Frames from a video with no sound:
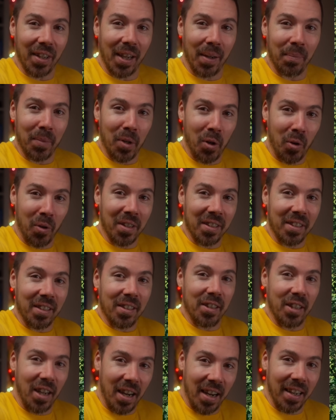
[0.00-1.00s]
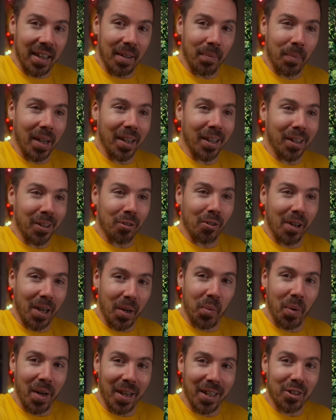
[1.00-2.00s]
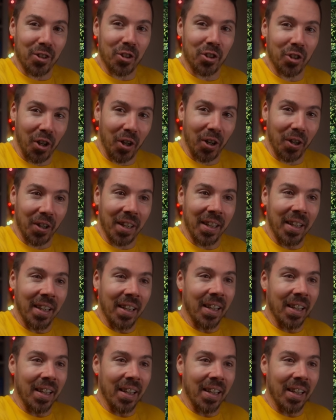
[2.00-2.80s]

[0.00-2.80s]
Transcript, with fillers: I'm going to die by a great white shark.